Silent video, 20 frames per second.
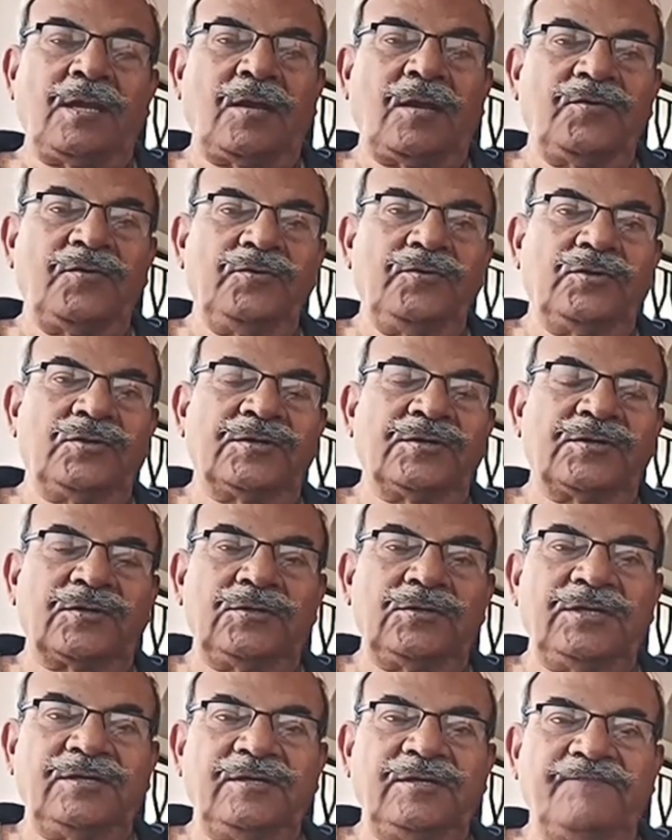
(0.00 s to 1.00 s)
how do you
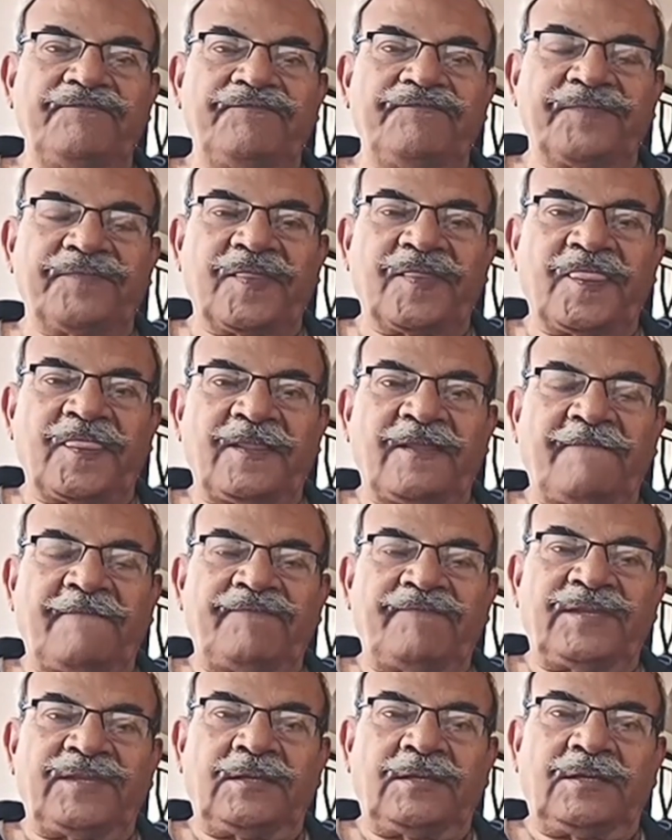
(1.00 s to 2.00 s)
control it?
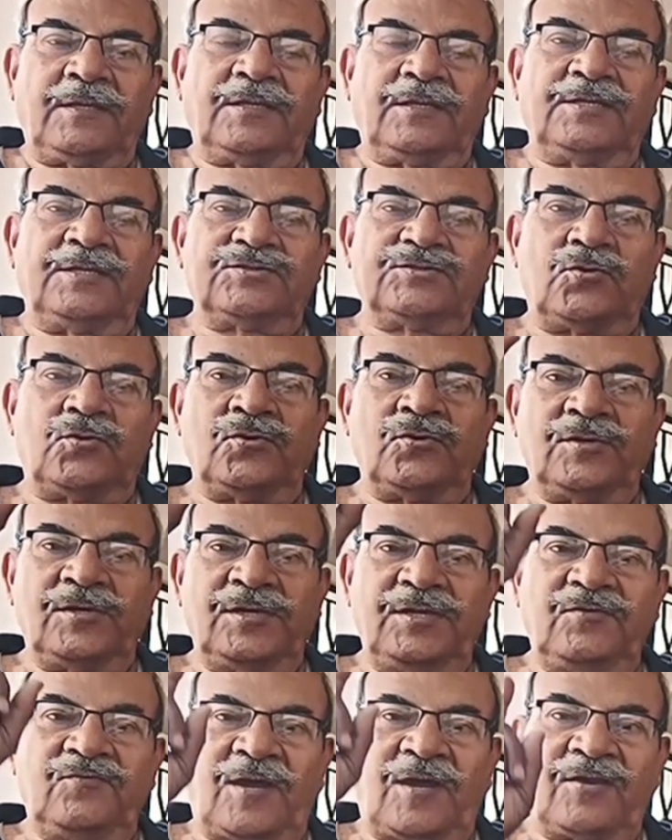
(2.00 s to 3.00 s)
There is
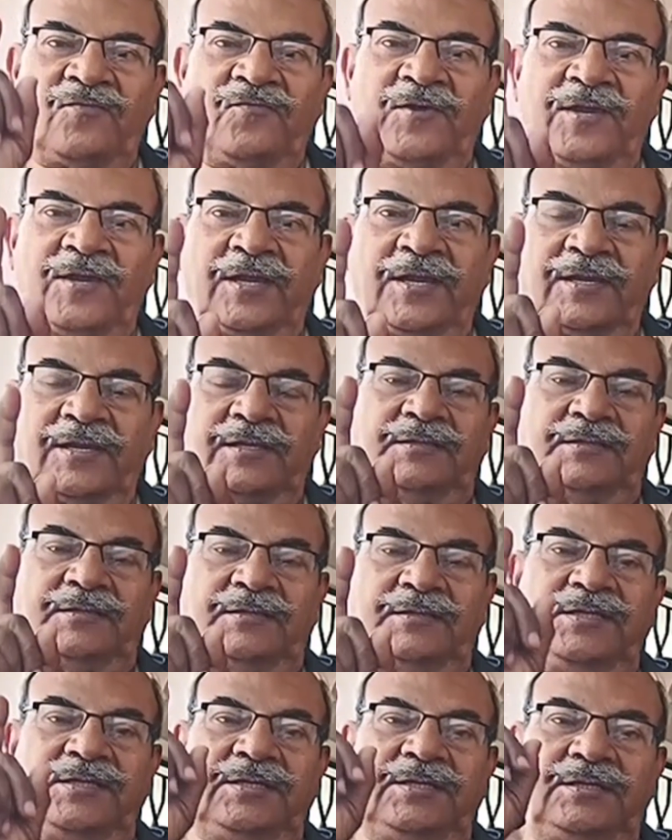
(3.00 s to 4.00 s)
only one way.
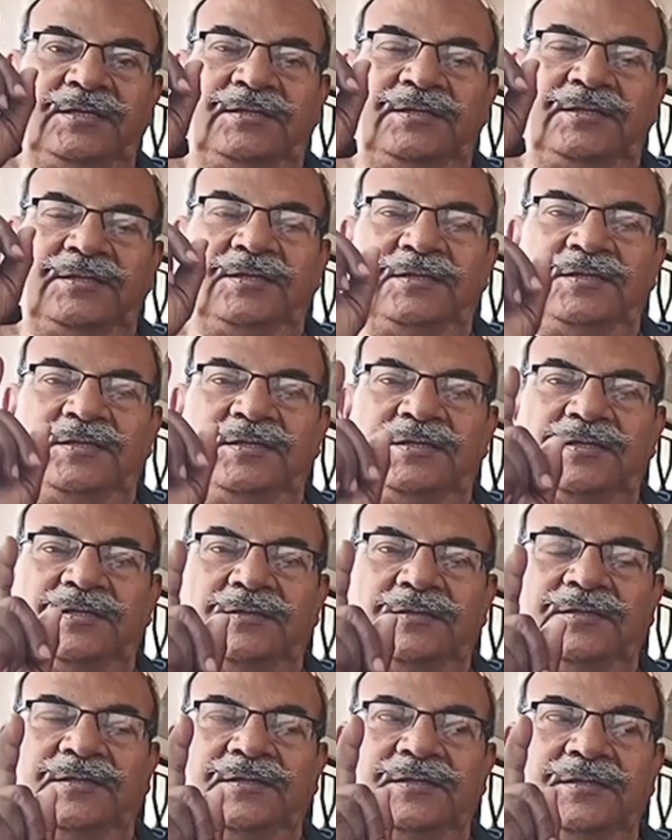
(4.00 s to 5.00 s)

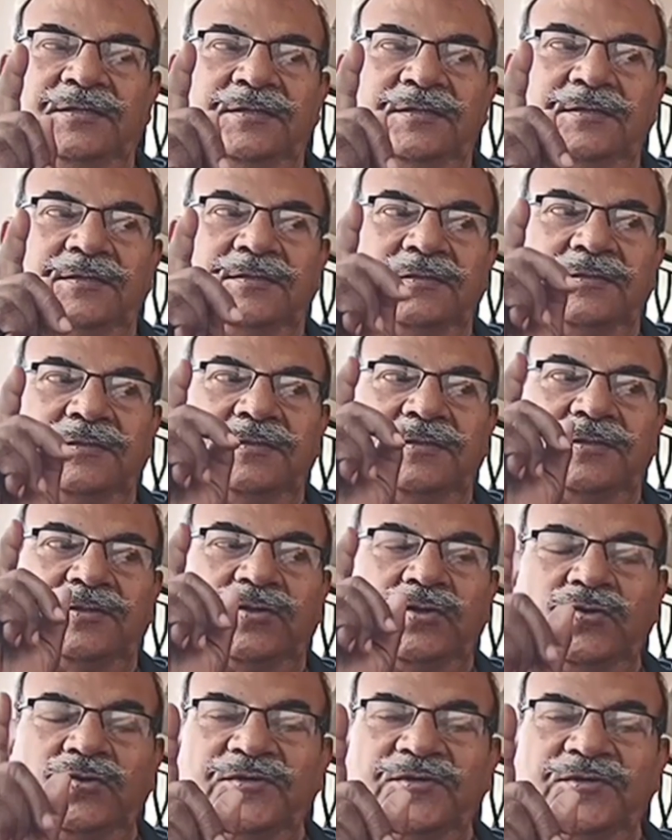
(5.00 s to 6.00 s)
The
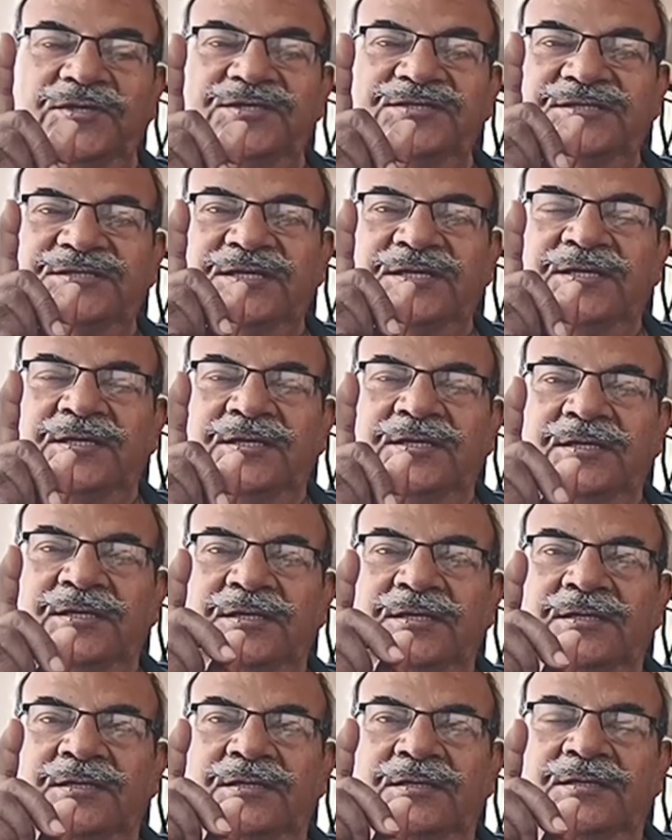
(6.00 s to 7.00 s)
clue is
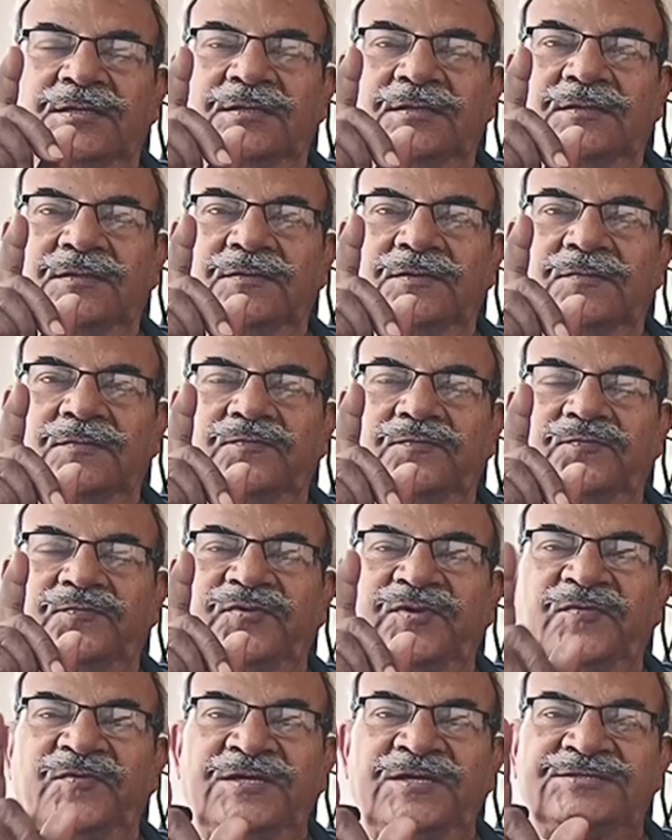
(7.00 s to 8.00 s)

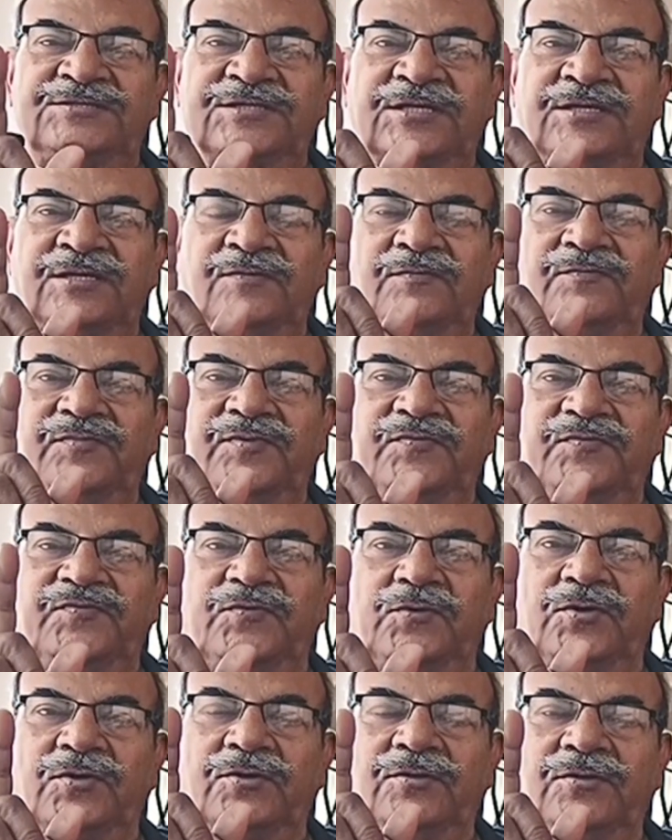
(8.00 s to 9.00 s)
prevention
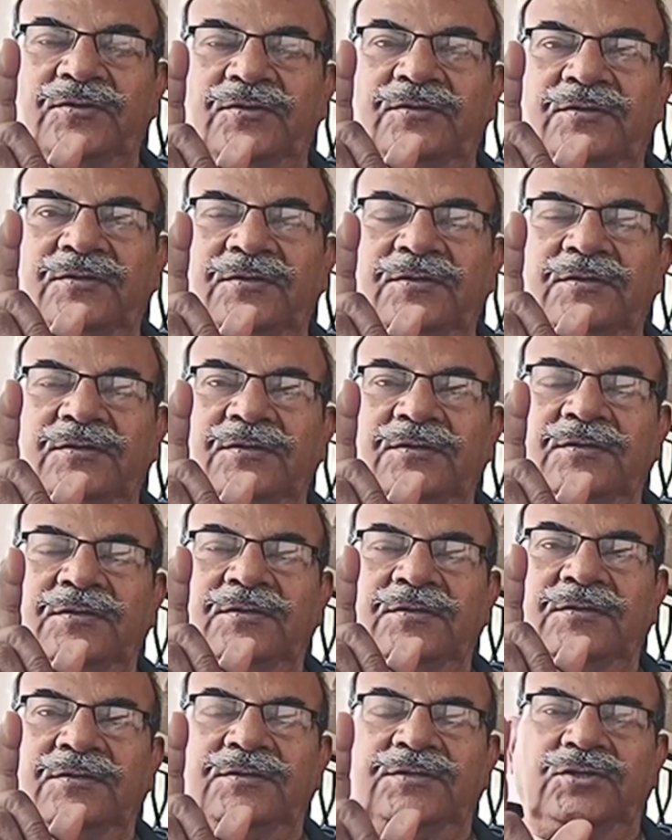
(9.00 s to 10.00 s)
before
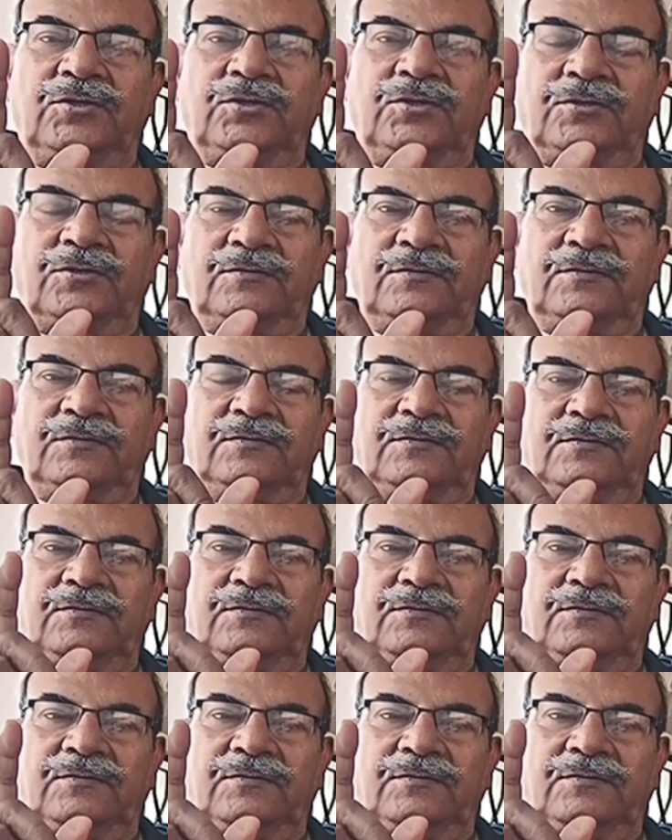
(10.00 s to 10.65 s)
cure.